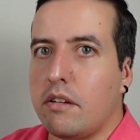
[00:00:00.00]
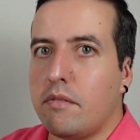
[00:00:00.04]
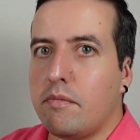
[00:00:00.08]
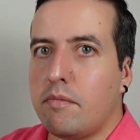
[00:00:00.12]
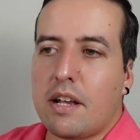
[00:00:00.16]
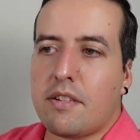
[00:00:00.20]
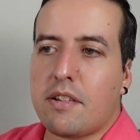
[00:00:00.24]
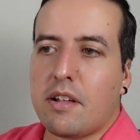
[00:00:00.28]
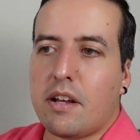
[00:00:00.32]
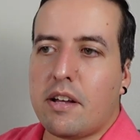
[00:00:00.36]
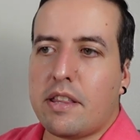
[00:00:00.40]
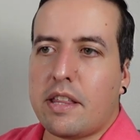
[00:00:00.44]
I
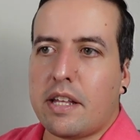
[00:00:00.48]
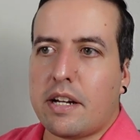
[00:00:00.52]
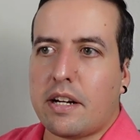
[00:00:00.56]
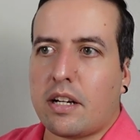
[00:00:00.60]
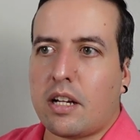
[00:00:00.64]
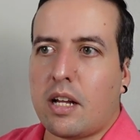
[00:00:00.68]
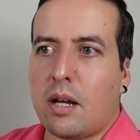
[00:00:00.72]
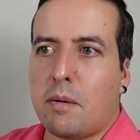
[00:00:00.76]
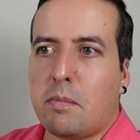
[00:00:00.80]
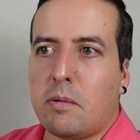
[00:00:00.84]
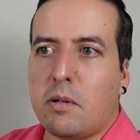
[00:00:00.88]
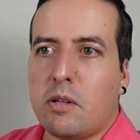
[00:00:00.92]
saw that a
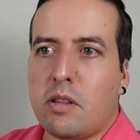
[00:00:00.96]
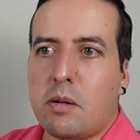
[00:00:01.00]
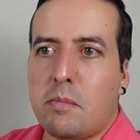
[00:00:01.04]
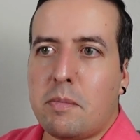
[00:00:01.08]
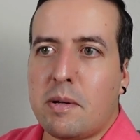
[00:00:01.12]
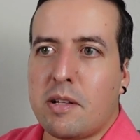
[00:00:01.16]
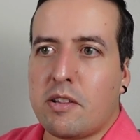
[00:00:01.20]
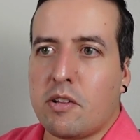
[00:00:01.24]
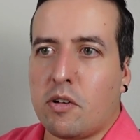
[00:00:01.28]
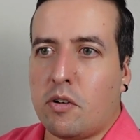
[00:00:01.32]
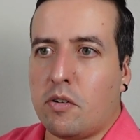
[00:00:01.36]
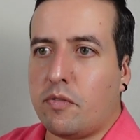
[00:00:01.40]
couple of them
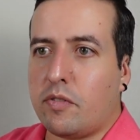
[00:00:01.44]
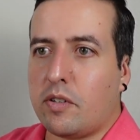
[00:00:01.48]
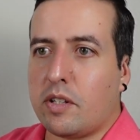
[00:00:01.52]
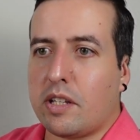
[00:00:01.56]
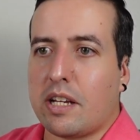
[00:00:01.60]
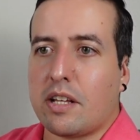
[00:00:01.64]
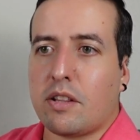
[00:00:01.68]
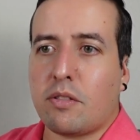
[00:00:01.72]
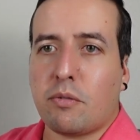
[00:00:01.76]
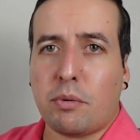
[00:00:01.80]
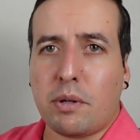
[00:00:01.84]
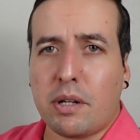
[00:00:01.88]
had sold for
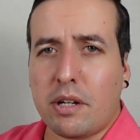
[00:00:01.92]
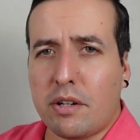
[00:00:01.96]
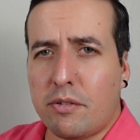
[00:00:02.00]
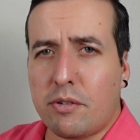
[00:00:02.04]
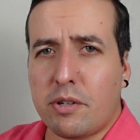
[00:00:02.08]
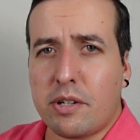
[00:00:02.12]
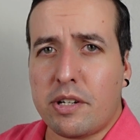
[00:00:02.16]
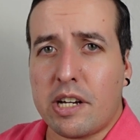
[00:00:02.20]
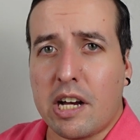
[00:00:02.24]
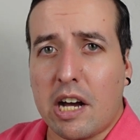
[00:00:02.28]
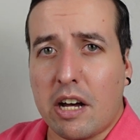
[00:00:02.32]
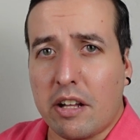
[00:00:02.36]
like
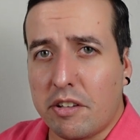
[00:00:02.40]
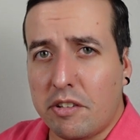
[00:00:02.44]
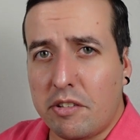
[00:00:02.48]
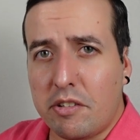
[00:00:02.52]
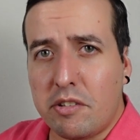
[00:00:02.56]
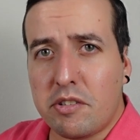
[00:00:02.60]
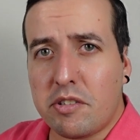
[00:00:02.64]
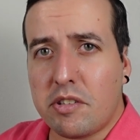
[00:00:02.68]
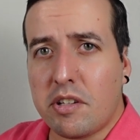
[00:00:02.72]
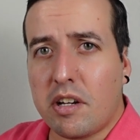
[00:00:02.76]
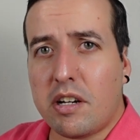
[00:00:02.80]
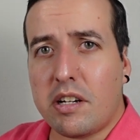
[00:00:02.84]

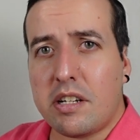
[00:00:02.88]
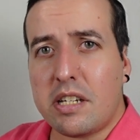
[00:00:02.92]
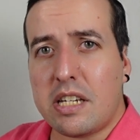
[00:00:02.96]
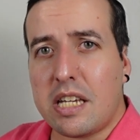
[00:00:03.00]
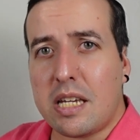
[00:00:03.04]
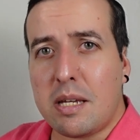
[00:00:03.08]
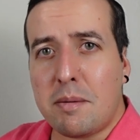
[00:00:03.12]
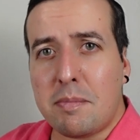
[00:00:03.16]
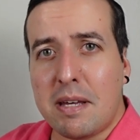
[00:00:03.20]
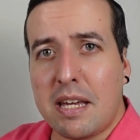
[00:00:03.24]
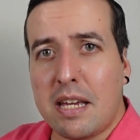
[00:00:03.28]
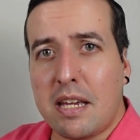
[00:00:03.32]
$300 on
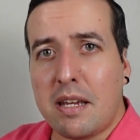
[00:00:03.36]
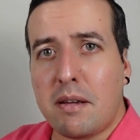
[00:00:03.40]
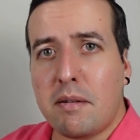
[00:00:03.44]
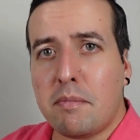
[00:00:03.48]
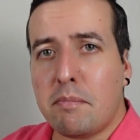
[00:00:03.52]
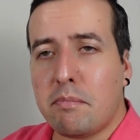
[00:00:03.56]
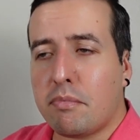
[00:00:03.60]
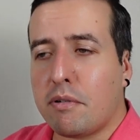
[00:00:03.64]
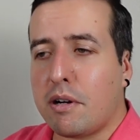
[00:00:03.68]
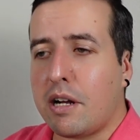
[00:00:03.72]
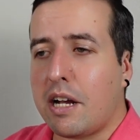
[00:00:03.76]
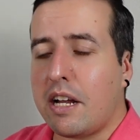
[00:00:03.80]
eBay
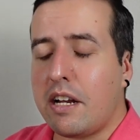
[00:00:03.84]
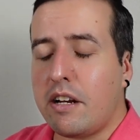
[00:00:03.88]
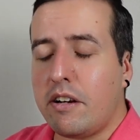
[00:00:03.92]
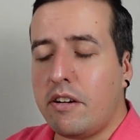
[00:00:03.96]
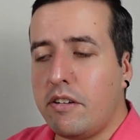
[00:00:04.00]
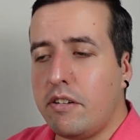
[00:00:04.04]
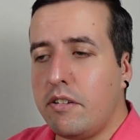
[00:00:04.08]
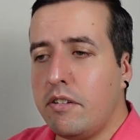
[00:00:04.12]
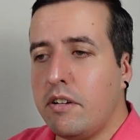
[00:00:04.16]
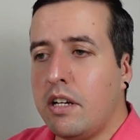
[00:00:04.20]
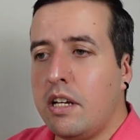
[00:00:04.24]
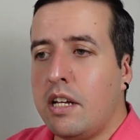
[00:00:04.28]

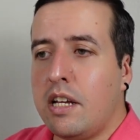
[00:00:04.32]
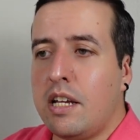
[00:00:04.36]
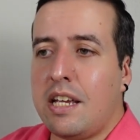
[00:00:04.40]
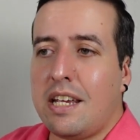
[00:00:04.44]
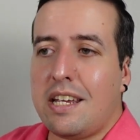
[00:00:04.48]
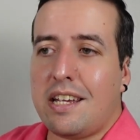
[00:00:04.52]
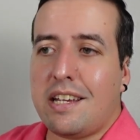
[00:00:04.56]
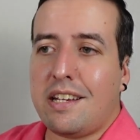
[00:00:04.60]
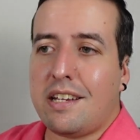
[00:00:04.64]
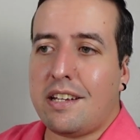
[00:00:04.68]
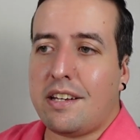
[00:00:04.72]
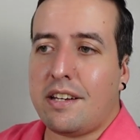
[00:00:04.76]
prior,
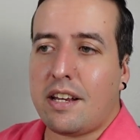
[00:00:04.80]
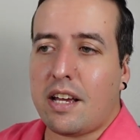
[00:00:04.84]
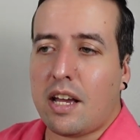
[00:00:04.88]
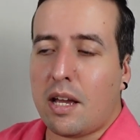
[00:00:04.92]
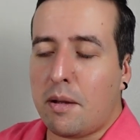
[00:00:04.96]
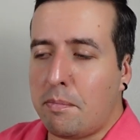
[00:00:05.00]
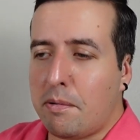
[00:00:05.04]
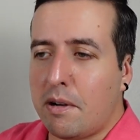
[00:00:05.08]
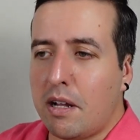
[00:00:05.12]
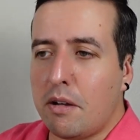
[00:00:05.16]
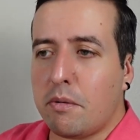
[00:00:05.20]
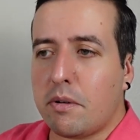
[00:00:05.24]
and I
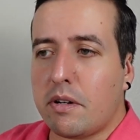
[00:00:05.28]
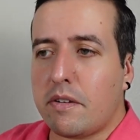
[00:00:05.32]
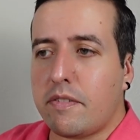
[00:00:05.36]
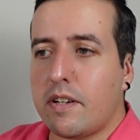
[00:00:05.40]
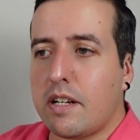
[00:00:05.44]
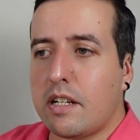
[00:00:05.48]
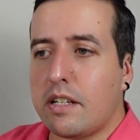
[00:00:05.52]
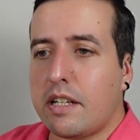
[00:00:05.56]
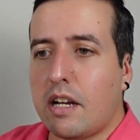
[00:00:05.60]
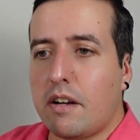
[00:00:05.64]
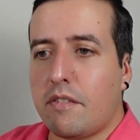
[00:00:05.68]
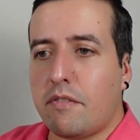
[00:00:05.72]
probably would have
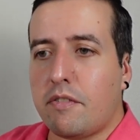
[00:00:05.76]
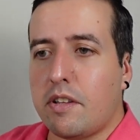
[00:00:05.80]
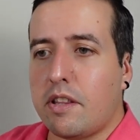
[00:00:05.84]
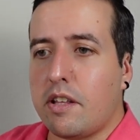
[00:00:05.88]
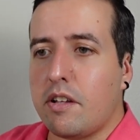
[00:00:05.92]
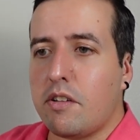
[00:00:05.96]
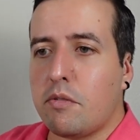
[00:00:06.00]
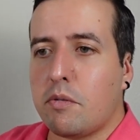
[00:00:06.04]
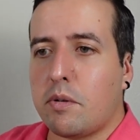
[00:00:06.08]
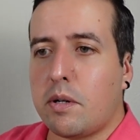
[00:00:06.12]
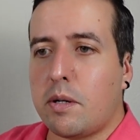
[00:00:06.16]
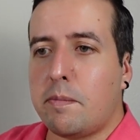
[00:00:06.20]
held out for
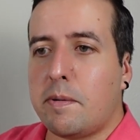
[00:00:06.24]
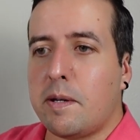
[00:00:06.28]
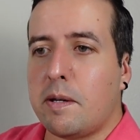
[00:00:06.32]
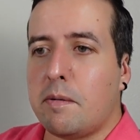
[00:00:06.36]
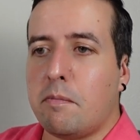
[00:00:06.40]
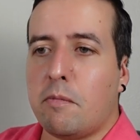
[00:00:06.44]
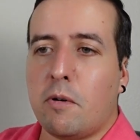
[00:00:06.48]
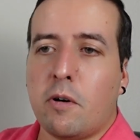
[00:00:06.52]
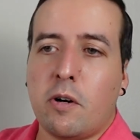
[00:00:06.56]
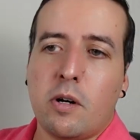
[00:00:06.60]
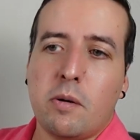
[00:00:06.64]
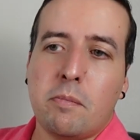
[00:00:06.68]
this one a bit
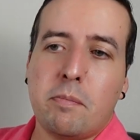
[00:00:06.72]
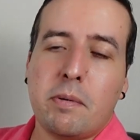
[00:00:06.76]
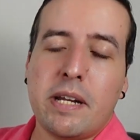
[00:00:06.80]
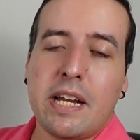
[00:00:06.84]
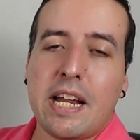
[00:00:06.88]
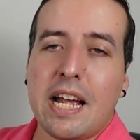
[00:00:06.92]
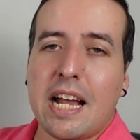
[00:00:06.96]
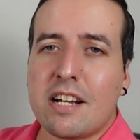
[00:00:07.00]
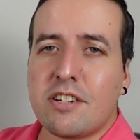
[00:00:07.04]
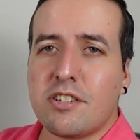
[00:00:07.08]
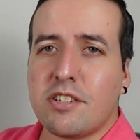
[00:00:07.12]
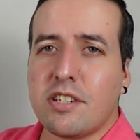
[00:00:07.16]
more, but it
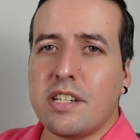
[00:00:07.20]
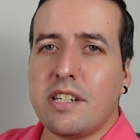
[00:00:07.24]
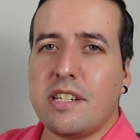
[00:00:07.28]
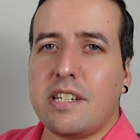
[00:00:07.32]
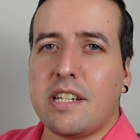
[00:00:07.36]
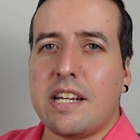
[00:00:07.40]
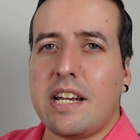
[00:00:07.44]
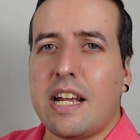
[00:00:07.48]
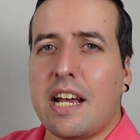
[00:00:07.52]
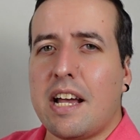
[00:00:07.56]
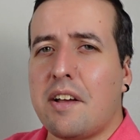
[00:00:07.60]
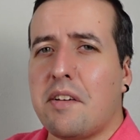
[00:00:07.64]
actually
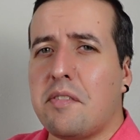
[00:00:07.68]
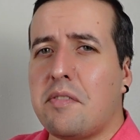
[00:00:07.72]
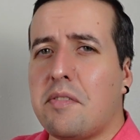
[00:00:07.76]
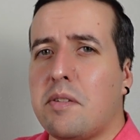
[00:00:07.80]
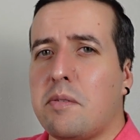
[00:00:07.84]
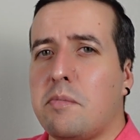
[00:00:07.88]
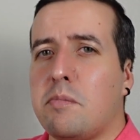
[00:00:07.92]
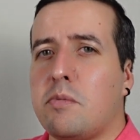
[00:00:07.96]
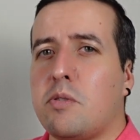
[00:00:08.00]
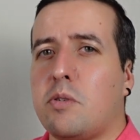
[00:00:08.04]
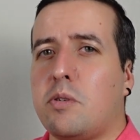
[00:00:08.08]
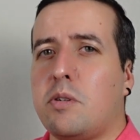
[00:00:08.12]
did have
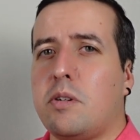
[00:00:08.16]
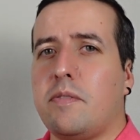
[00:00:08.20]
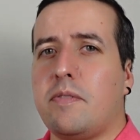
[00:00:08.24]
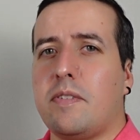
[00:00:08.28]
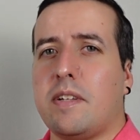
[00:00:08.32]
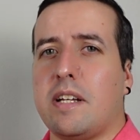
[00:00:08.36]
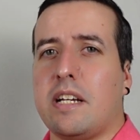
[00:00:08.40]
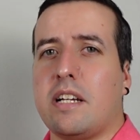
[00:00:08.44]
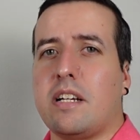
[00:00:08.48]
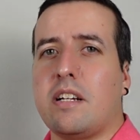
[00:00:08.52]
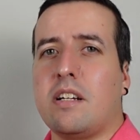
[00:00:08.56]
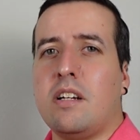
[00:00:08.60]
some sort of
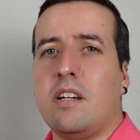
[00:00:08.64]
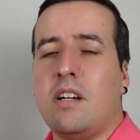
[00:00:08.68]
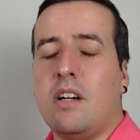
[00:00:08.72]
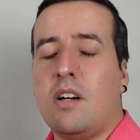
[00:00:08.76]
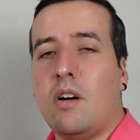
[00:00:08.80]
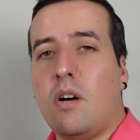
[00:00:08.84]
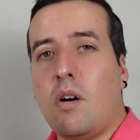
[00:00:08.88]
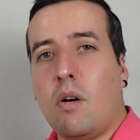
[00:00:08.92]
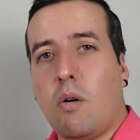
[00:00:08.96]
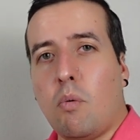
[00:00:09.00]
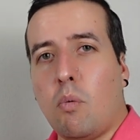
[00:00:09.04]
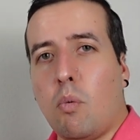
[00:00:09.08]
like
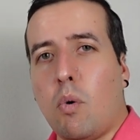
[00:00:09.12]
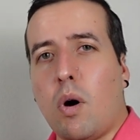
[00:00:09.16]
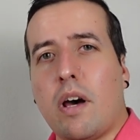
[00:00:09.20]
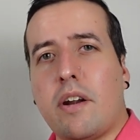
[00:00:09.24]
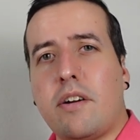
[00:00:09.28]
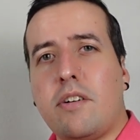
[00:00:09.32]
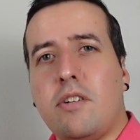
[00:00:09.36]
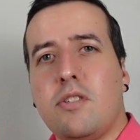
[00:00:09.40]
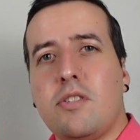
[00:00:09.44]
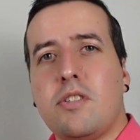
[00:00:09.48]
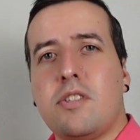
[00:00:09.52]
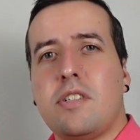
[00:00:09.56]

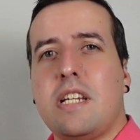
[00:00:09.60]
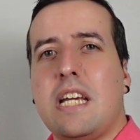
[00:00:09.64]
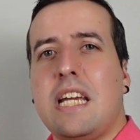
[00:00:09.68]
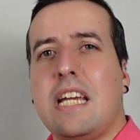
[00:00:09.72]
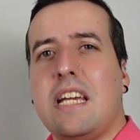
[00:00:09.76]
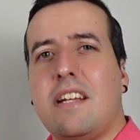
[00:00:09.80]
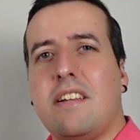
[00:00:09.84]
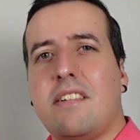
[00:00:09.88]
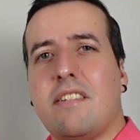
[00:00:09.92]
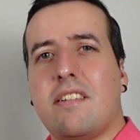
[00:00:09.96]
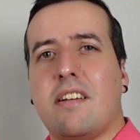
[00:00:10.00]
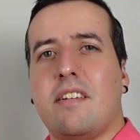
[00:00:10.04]
water
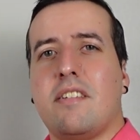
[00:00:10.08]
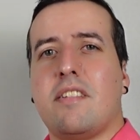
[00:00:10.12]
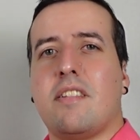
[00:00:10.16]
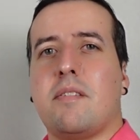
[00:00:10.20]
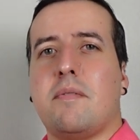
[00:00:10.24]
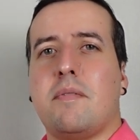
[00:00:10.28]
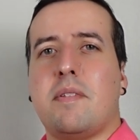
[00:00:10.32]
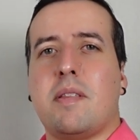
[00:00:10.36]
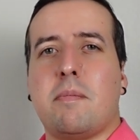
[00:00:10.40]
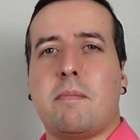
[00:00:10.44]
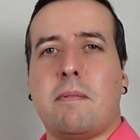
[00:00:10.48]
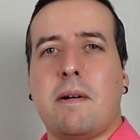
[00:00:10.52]
stains on some
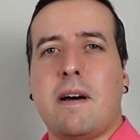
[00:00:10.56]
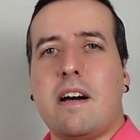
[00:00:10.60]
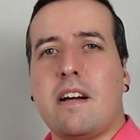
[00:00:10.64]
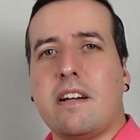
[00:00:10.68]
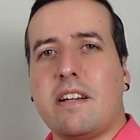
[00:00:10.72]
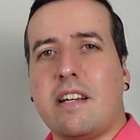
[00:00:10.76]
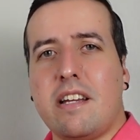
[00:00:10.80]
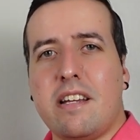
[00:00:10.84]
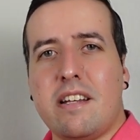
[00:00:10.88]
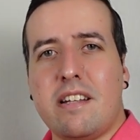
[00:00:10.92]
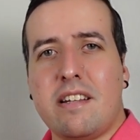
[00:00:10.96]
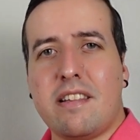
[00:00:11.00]
of the
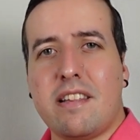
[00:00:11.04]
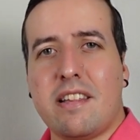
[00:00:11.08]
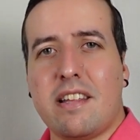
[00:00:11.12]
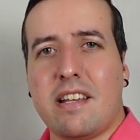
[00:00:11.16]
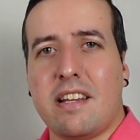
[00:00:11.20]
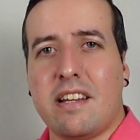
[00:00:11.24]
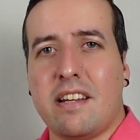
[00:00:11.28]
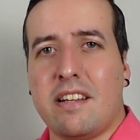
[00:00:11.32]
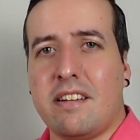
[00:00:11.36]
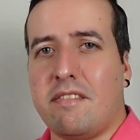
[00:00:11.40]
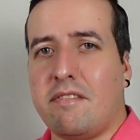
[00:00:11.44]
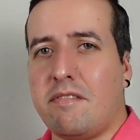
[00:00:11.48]
pockets
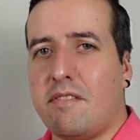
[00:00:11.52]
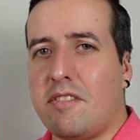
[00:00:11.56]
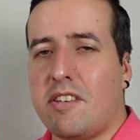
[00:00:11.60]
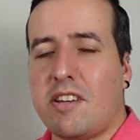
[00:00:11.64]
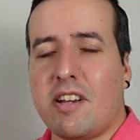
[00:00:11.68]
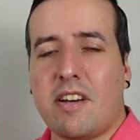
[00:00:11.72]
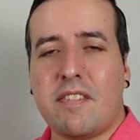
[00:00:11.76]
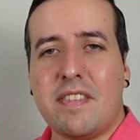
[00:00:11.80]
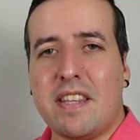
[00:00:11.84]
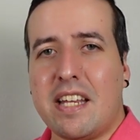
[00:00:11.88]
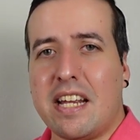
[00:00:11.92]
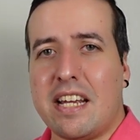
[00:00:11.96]
and
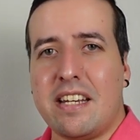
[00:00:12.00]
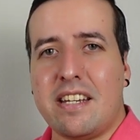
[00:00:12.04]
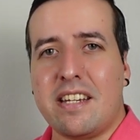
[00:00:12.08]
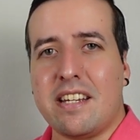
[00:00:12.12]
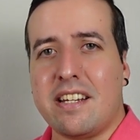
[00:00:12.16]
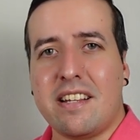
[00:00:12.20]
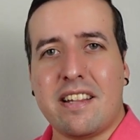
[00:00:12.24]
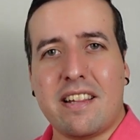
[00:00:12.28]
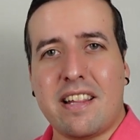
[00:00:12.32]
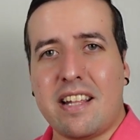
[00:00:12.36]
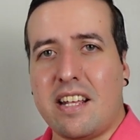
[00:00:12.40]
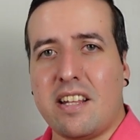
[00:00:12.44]
stuff that I
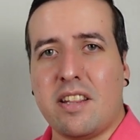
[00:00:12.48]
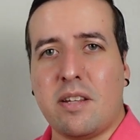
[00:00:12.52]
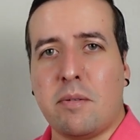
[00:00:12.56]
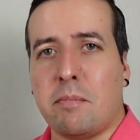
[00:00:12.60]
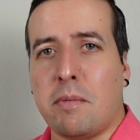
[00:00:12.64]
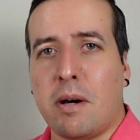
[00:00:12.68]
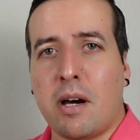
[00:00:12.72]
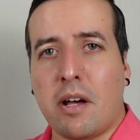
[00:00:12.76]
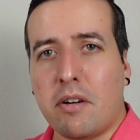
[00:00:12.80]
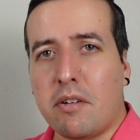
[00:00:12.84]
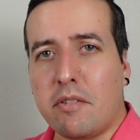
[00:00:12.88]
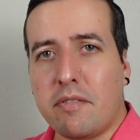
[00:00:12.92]
didn't see in the
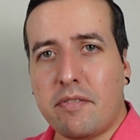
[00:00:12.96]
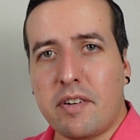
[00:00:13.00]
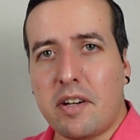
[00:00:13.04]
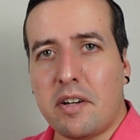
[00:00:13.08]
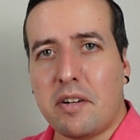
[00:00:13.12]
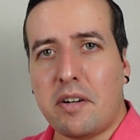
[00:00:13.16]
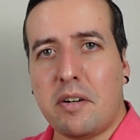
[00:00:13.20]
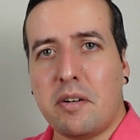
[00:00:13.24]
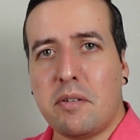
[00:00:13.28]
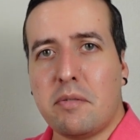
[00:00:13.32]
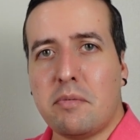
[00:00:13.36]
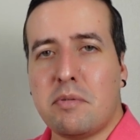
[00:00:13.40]
model photo.